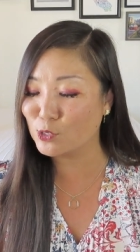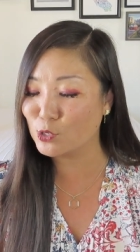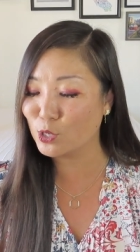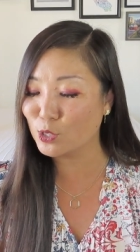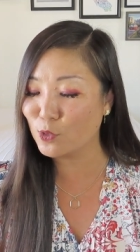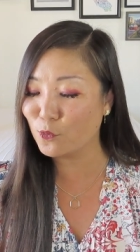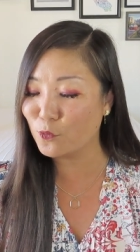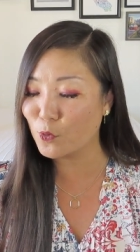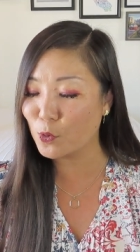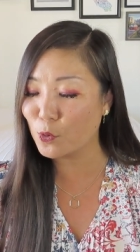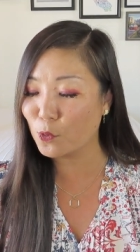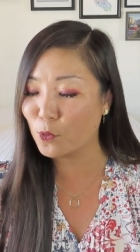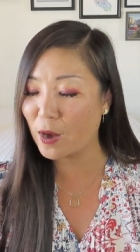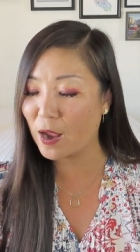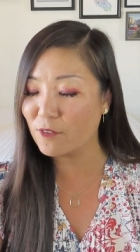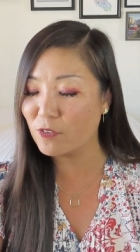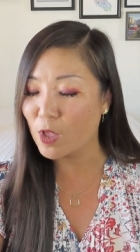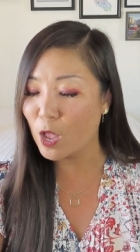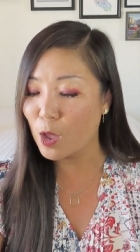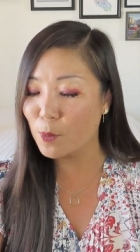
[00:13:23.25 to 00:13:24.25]
took the
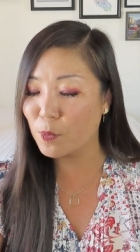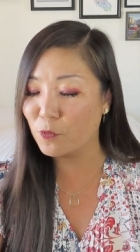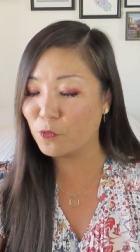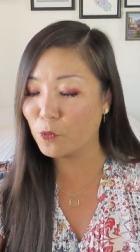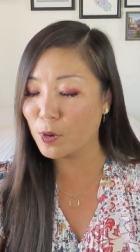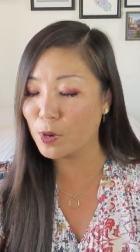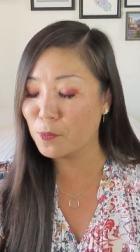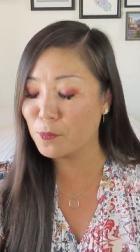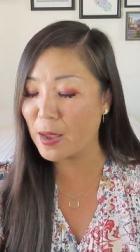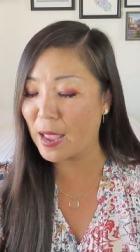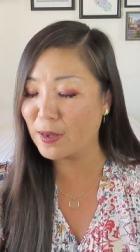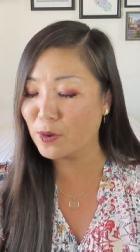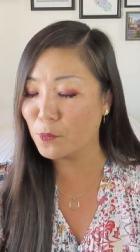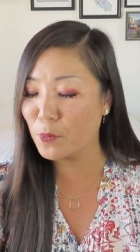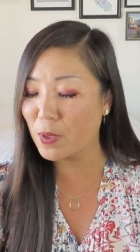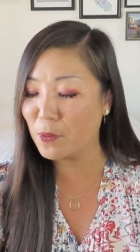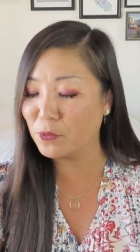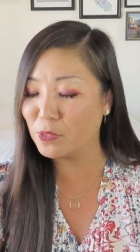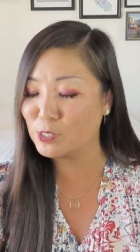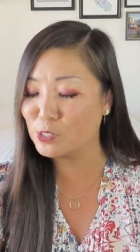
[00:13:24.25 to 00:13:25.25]
photograph before he ran
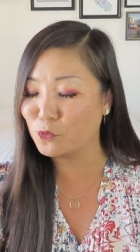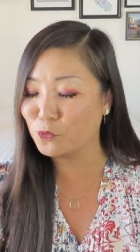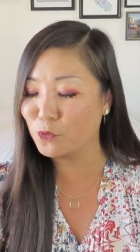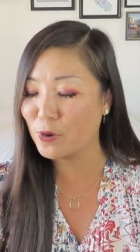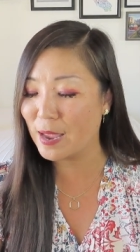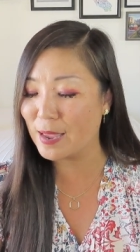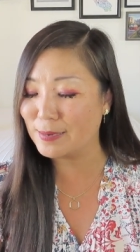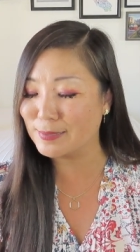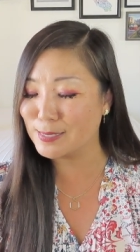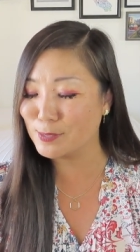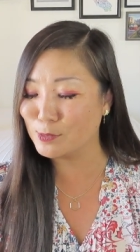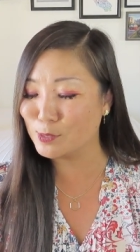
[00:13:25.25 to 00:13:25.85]
away with his friend.